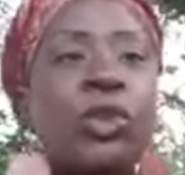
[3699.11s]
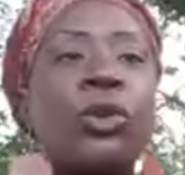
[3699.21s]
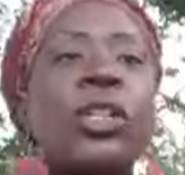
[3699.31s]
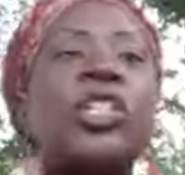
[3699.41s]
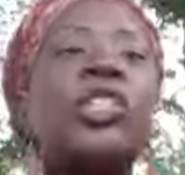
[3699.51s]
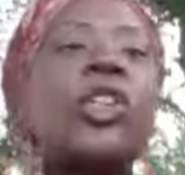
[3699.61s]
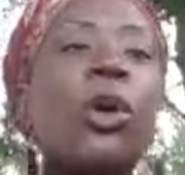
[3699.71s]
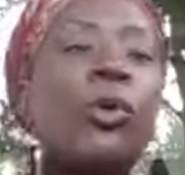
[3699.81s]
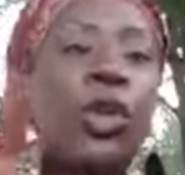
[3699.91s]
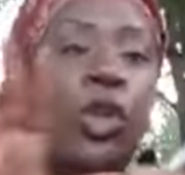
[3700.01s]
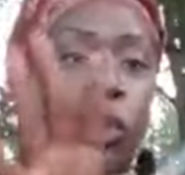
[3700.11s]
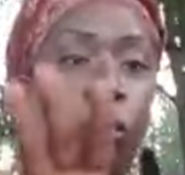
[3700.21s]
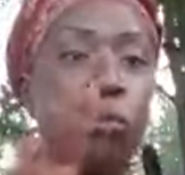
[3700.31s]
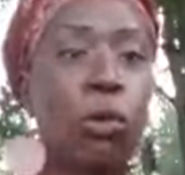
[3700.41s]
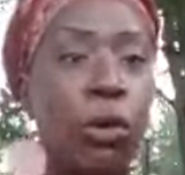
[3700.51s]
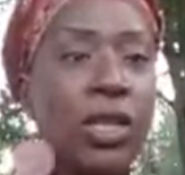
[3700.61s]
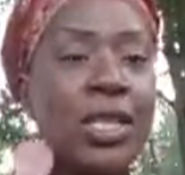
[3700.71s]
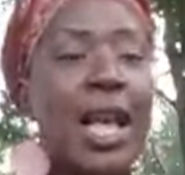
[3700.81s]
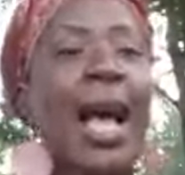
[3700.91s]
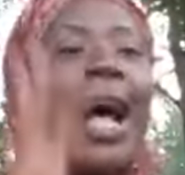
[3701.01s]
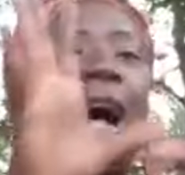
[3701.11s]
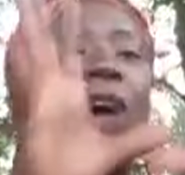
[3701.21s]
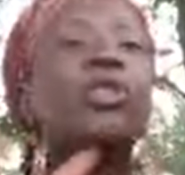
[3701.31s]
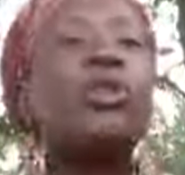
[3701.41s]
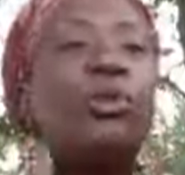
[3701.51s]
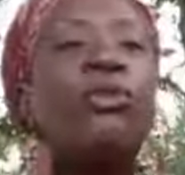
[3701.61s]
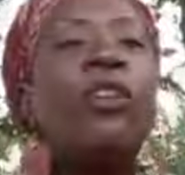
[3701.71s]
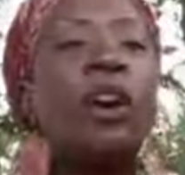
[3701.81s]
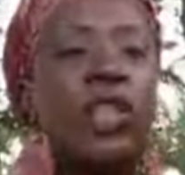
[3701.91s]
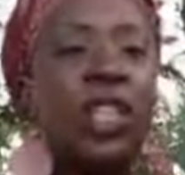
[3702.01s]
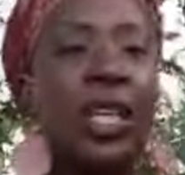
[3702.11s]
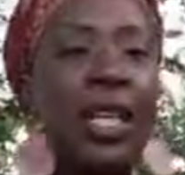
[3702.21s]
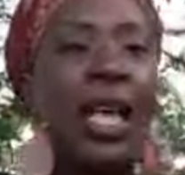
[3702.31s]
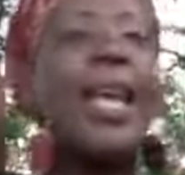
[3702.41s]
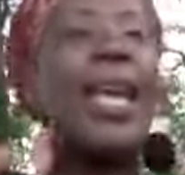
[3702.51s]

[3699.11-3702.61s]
going to show you Moors how to function